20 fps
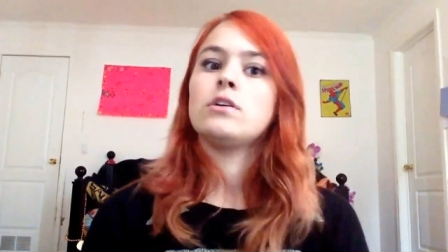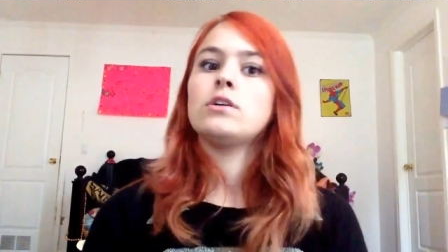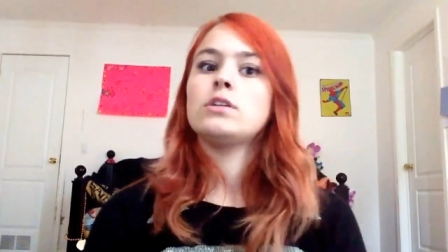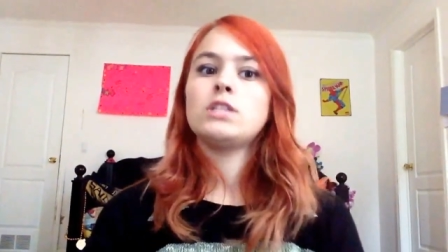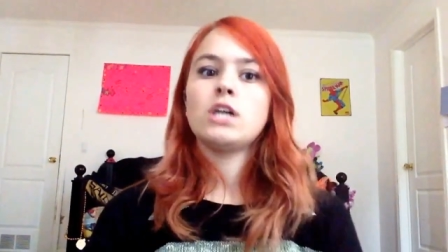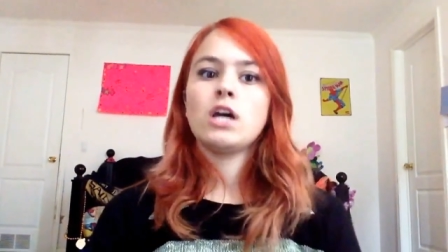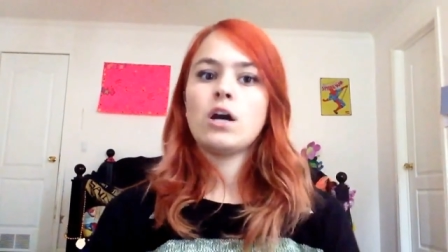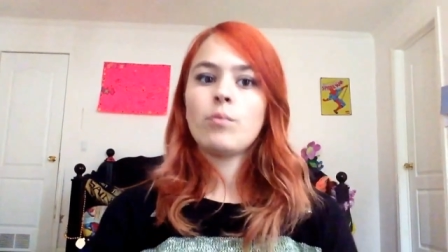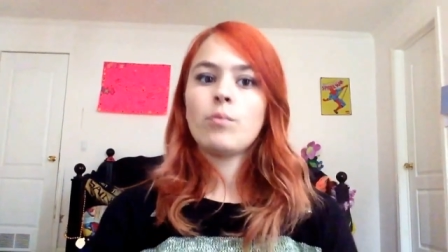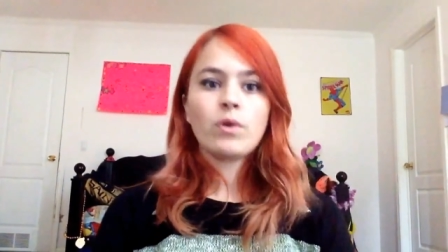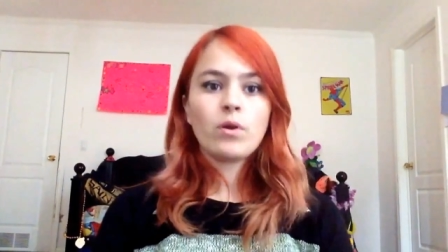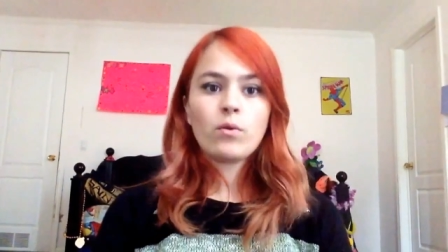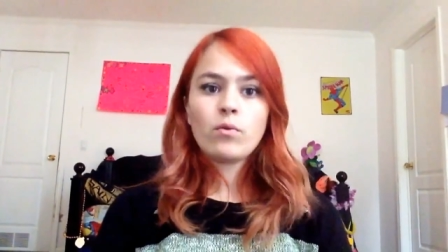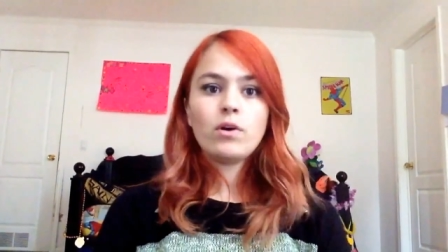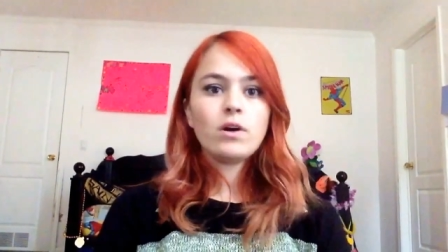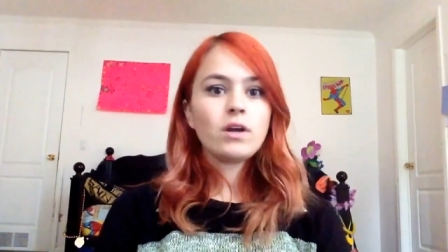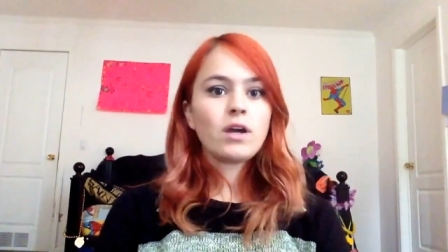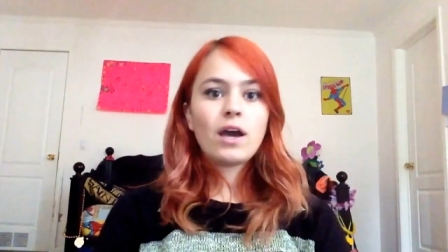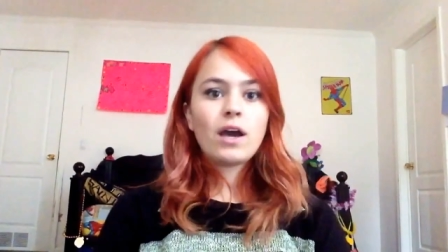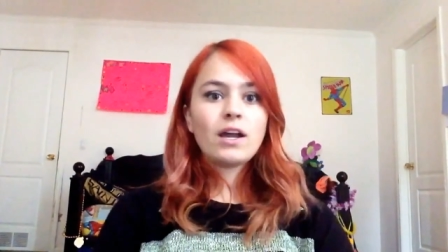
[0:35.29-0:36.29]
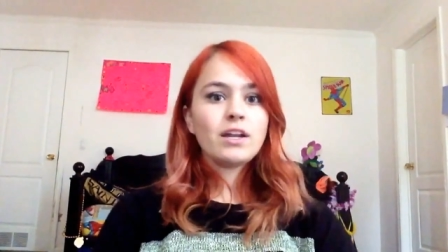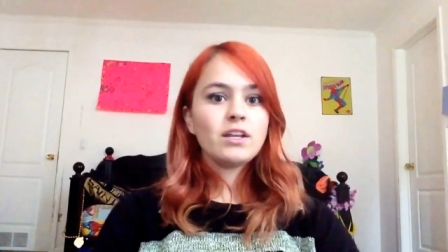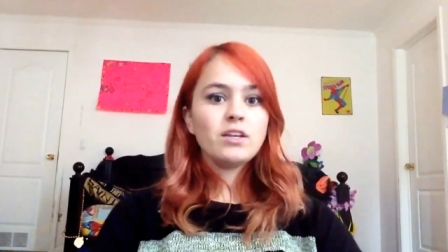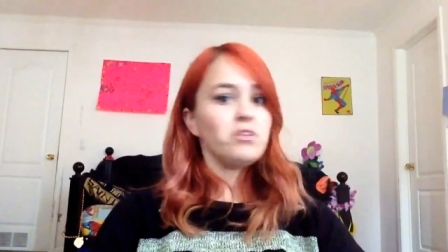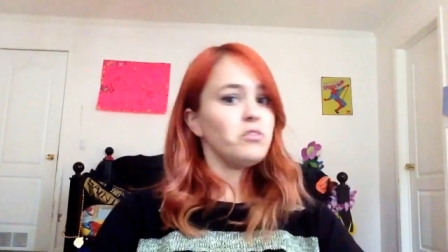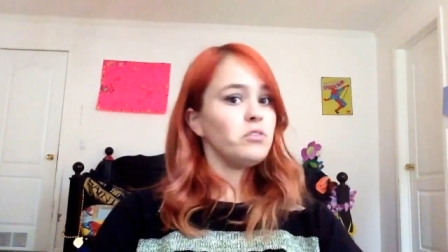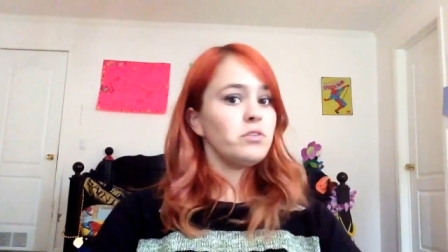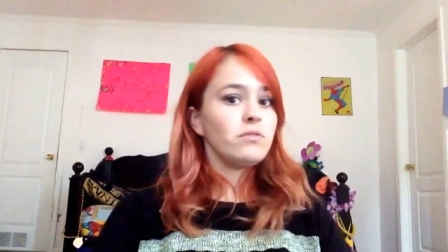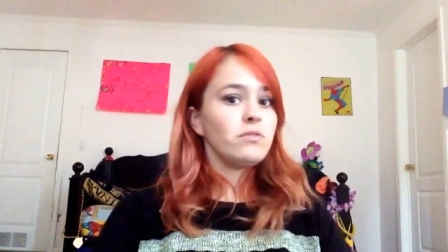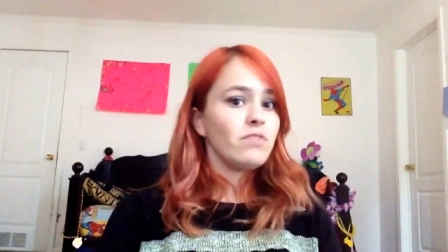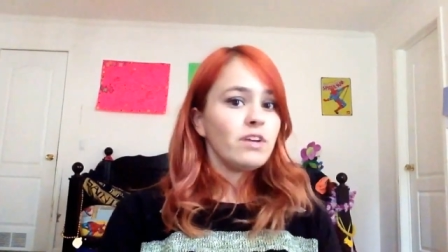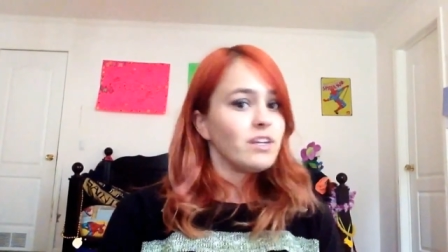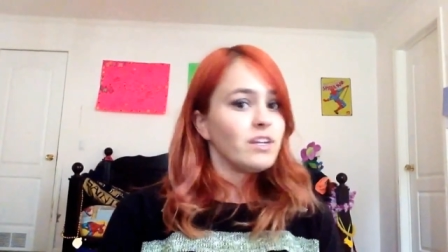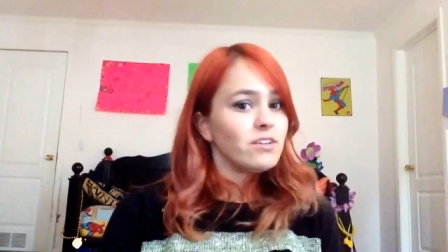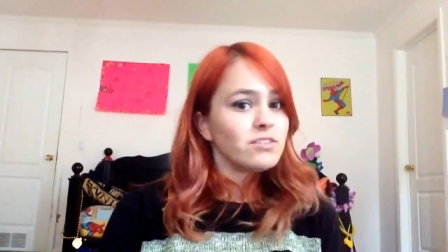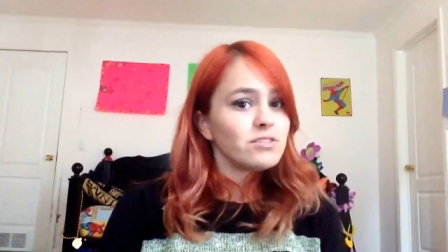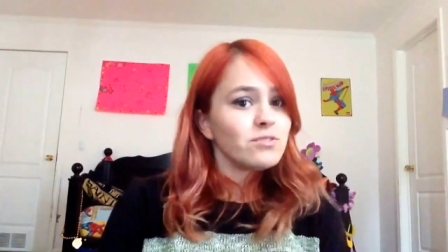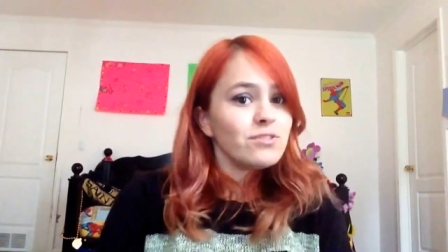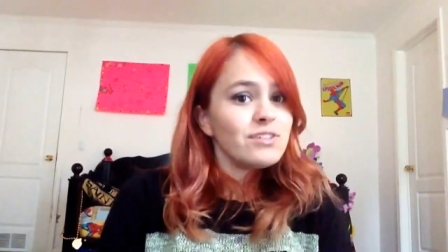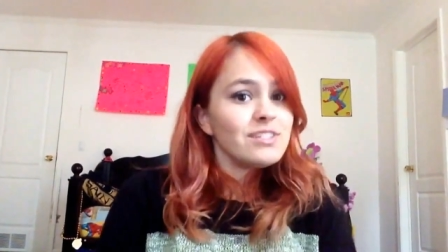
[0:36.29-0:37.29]
tell me what kind of YouTube
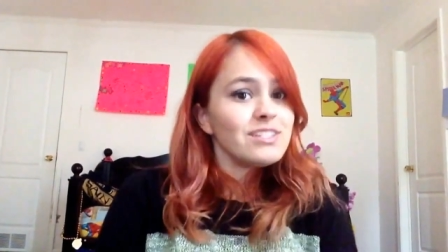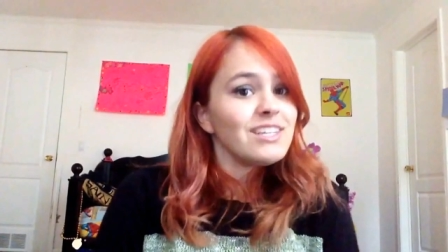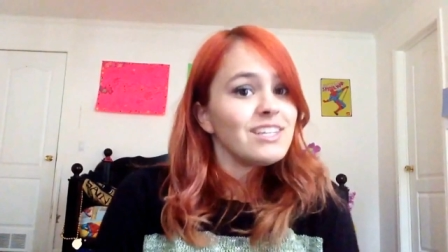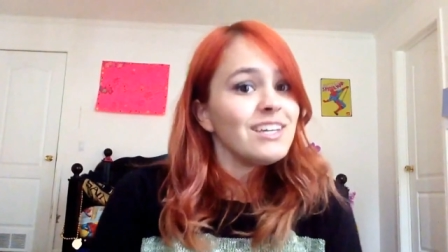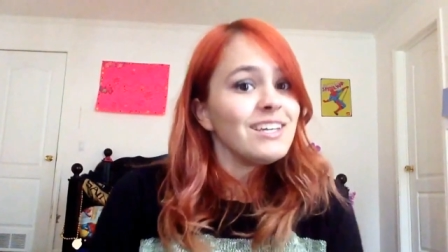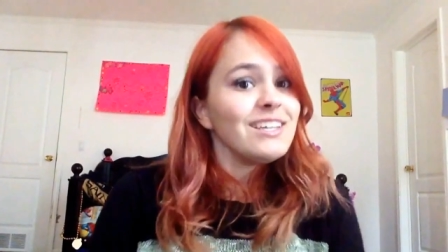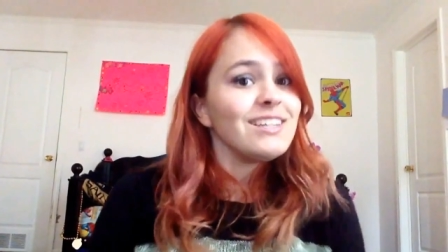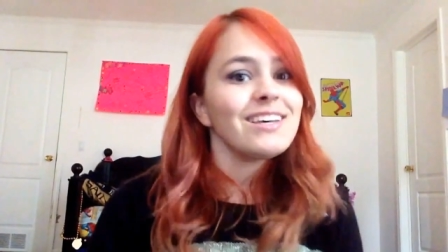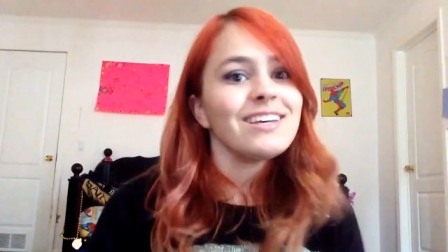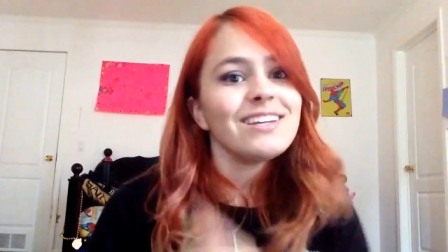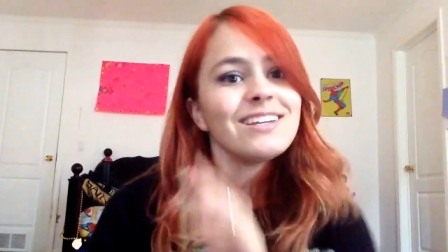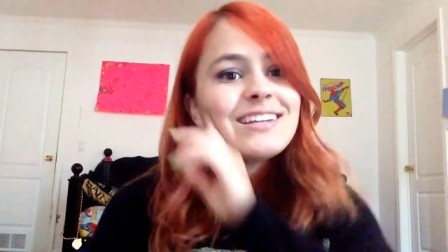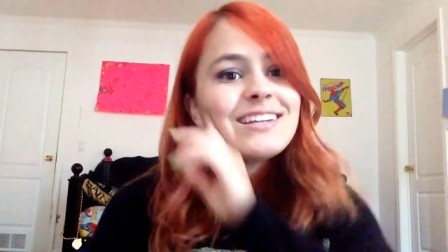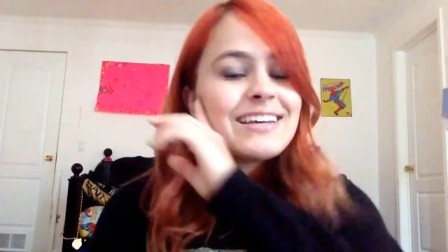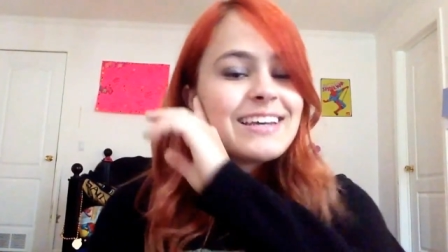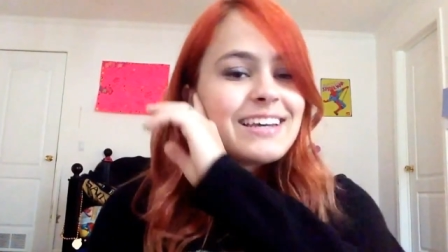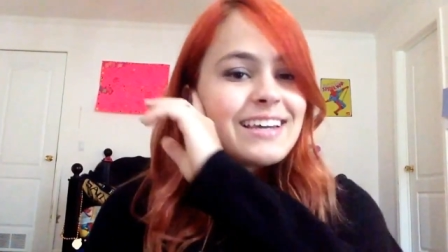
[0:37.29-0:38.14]
videos you want to see, then,